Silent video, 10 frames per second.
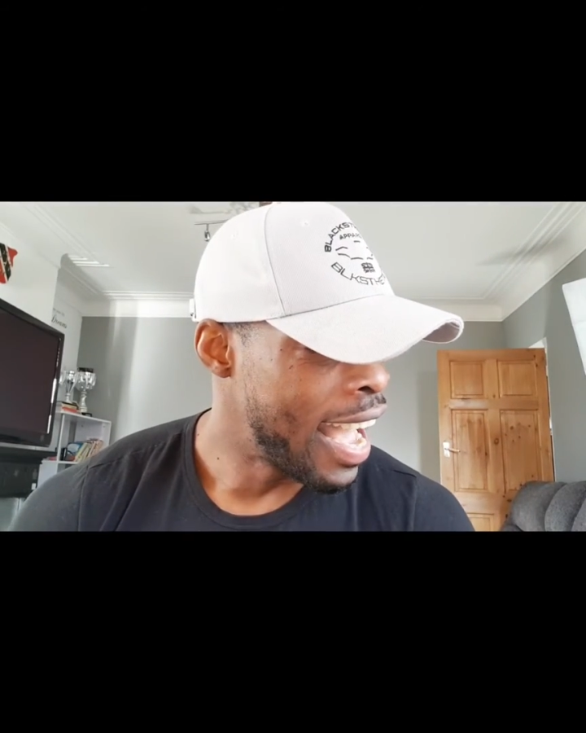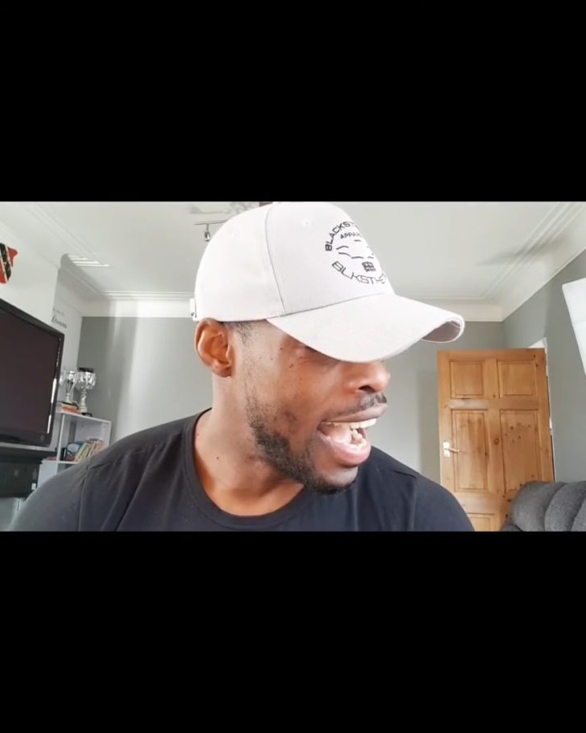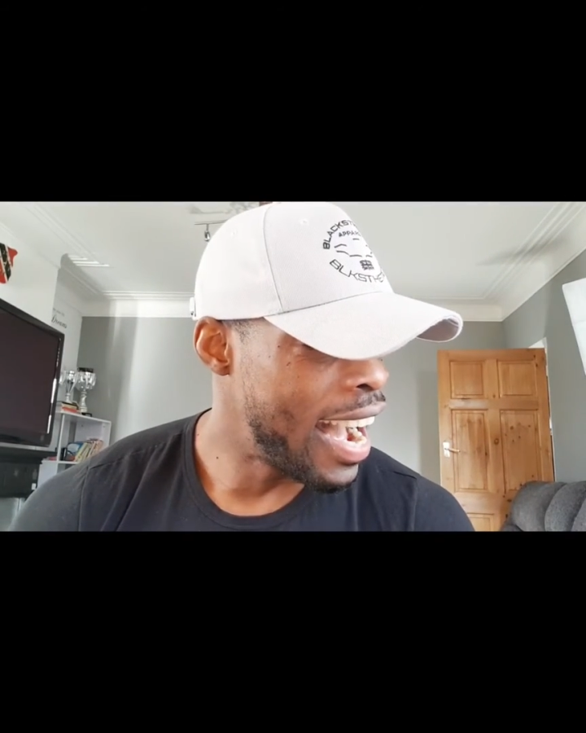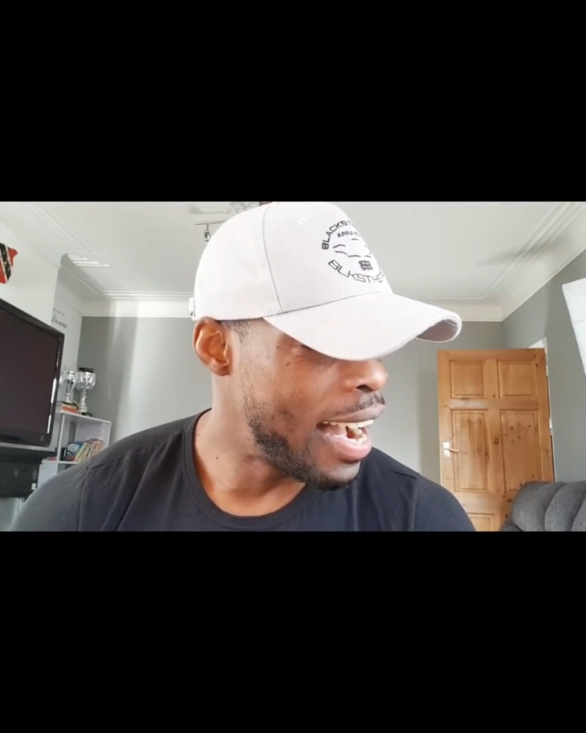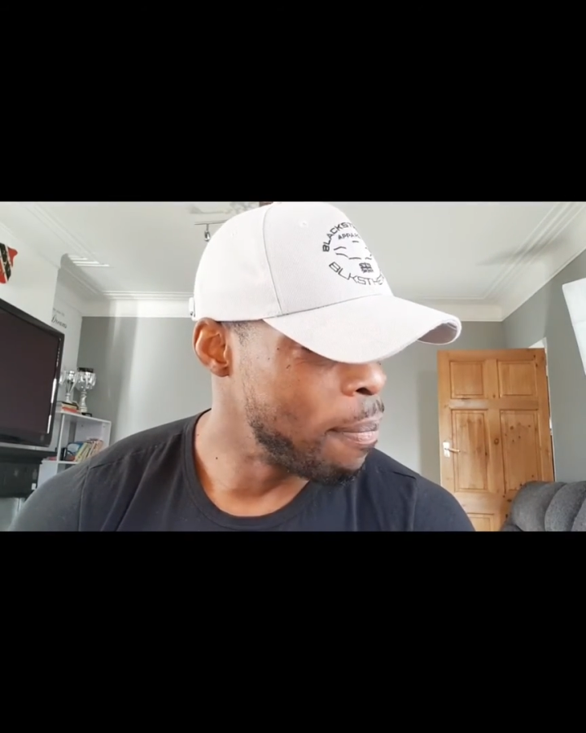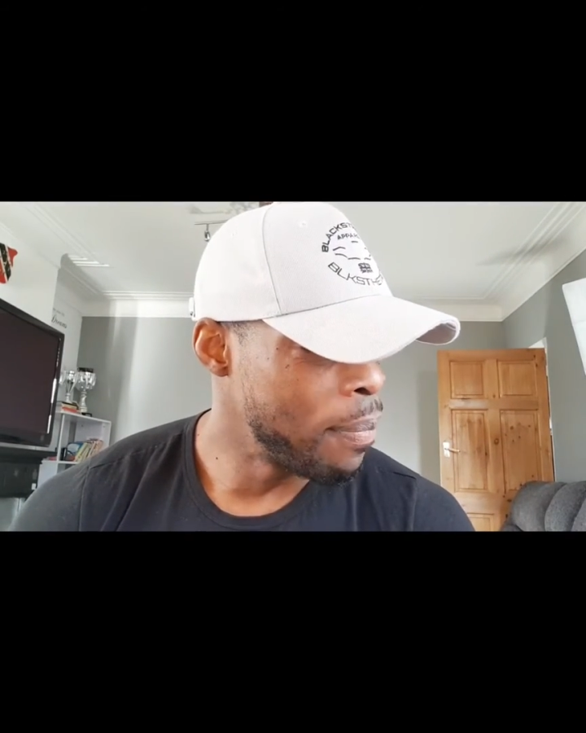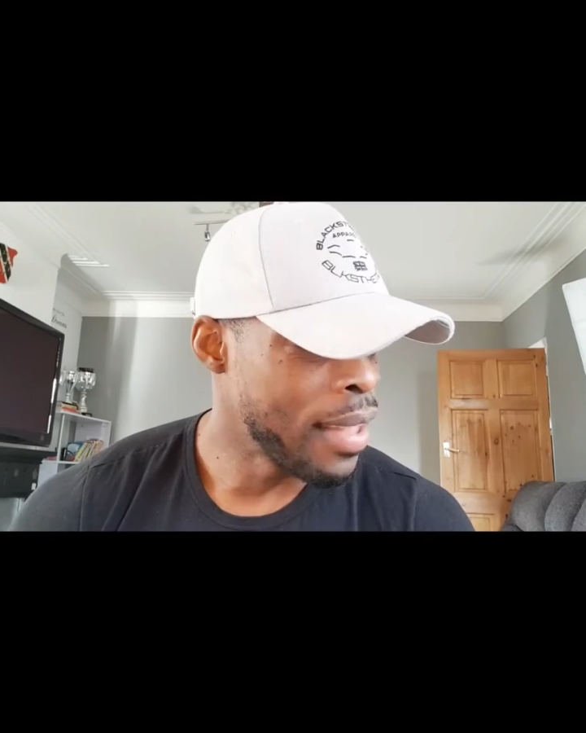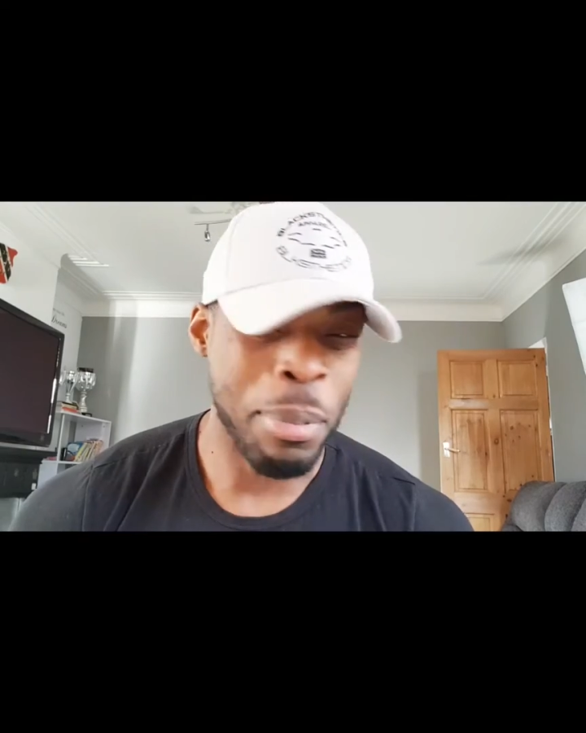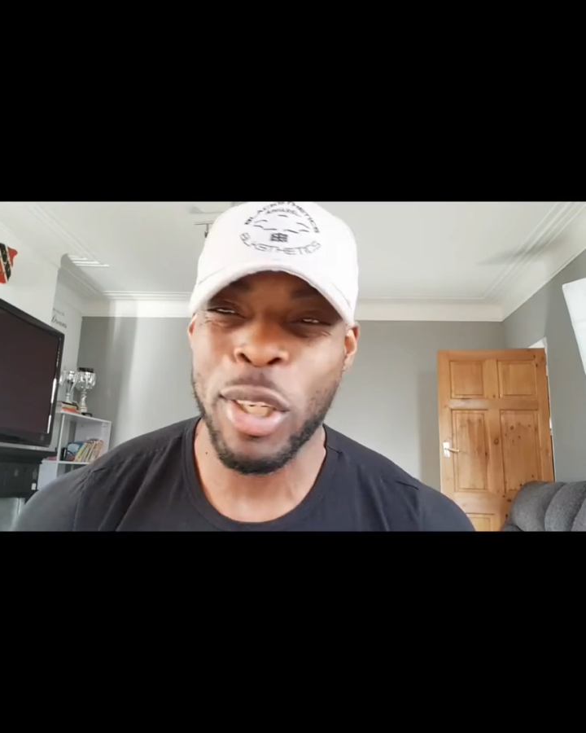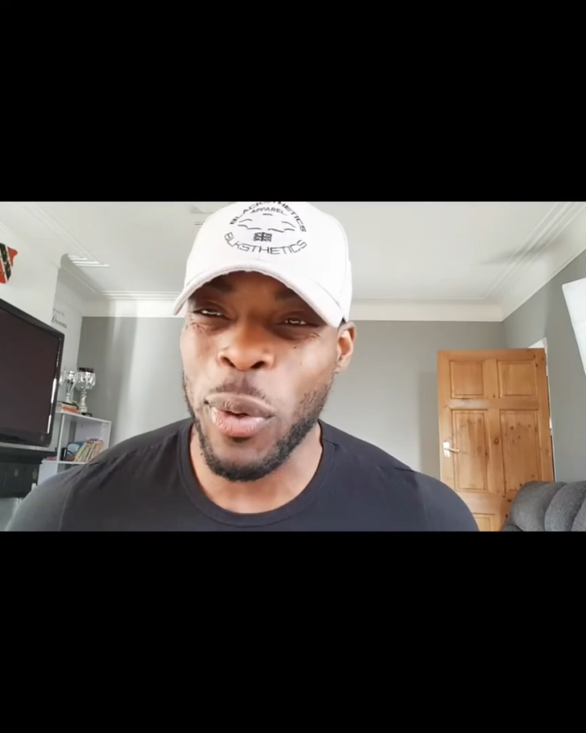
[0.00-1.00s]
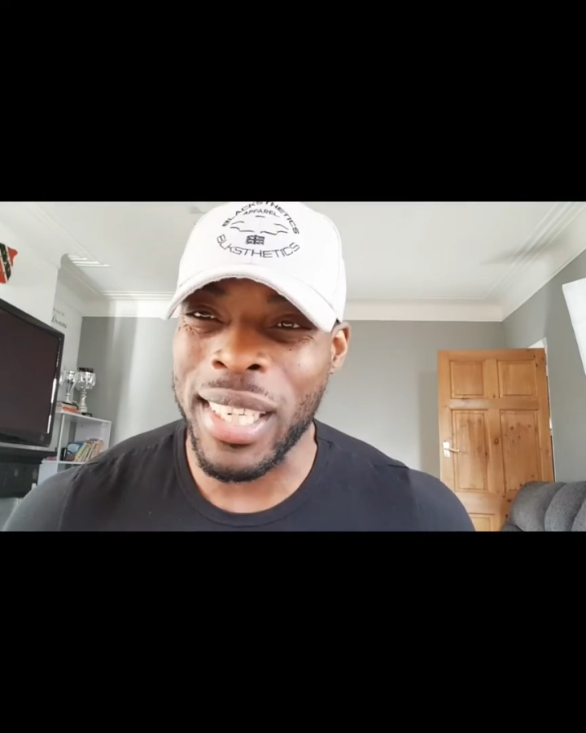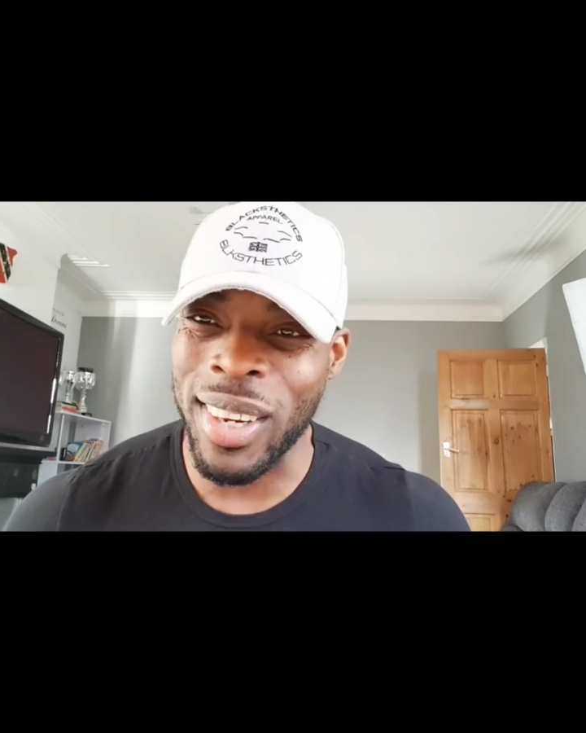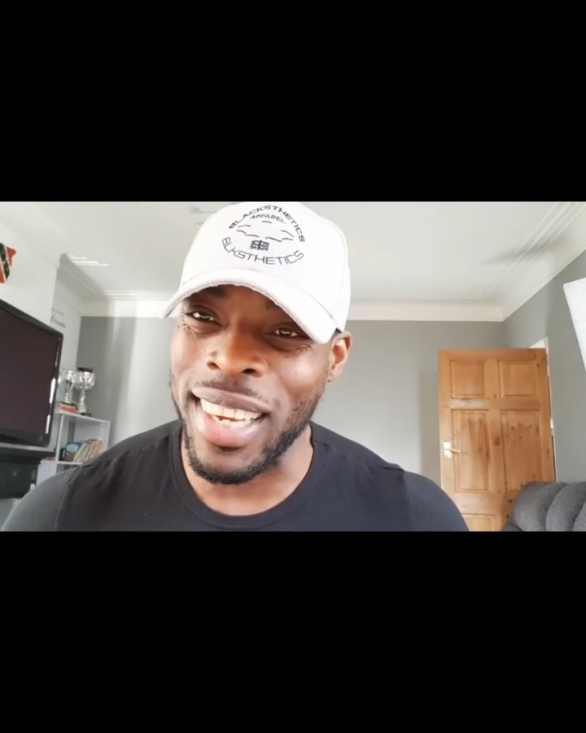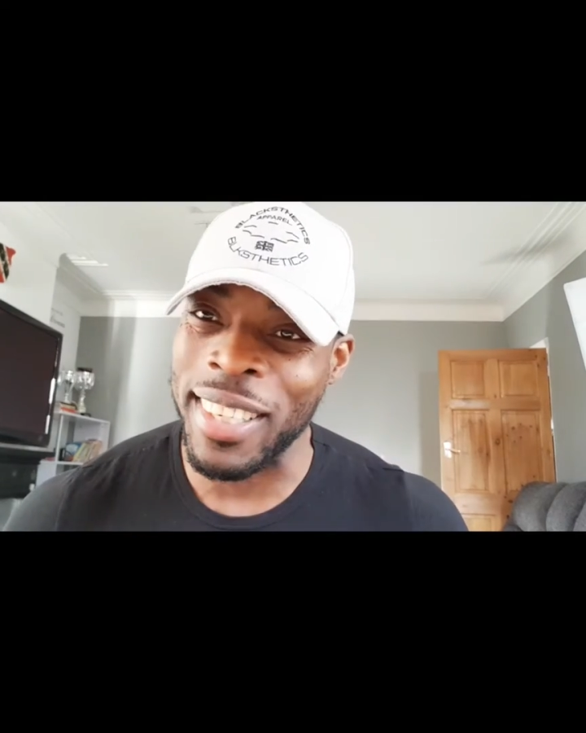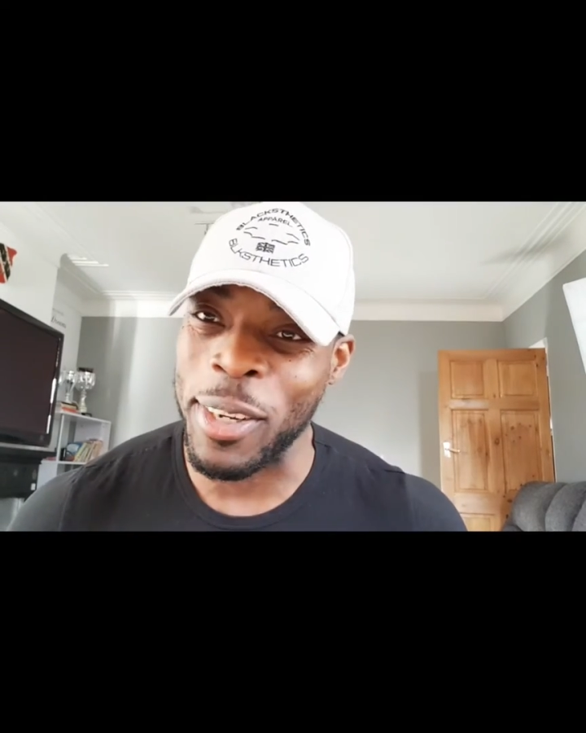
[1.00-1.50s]
I'm so
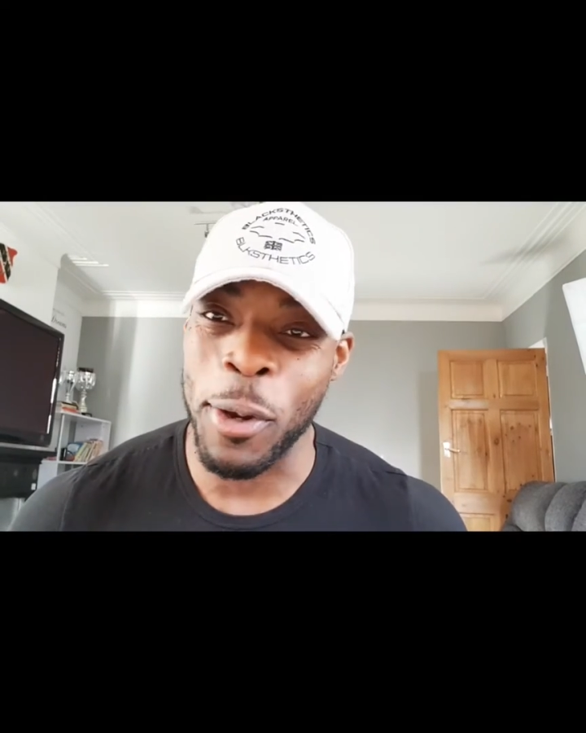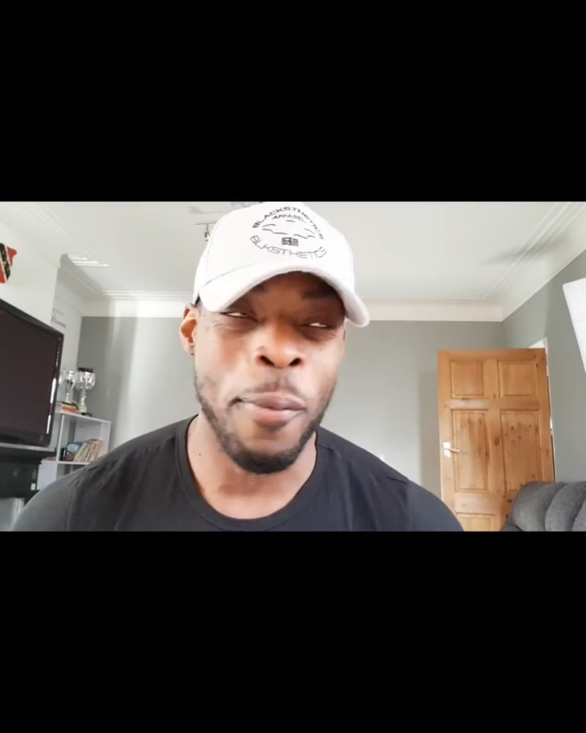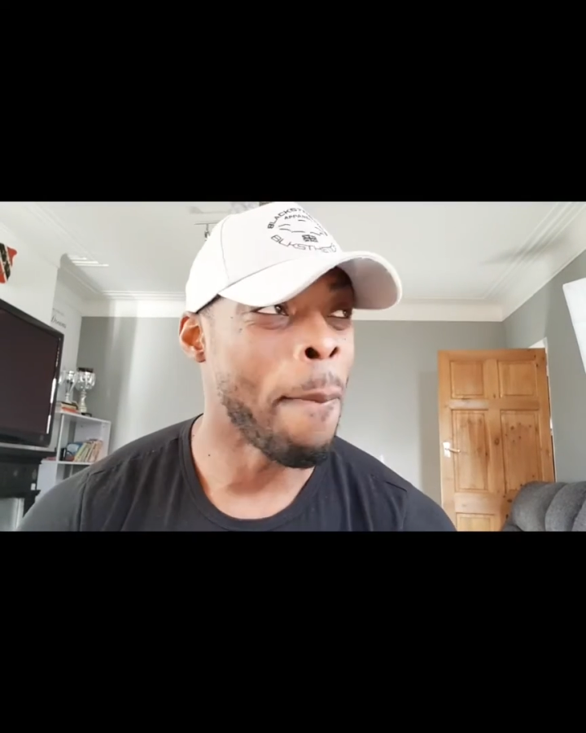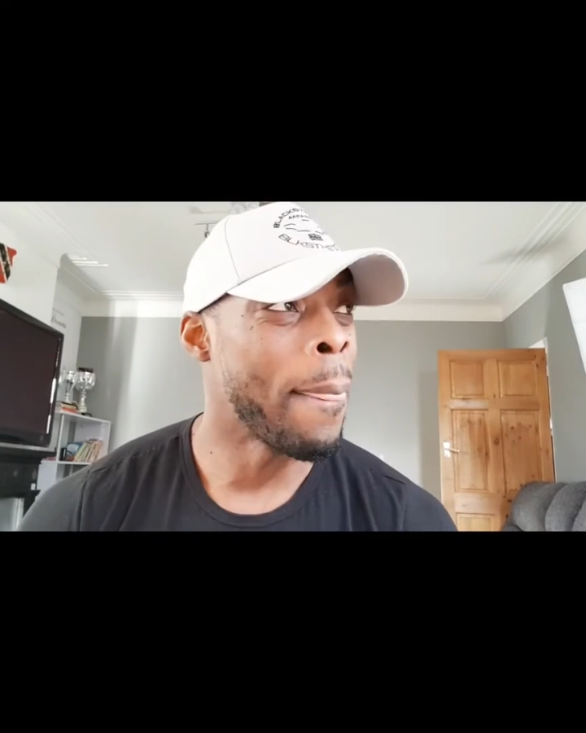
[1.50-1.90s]
excited though.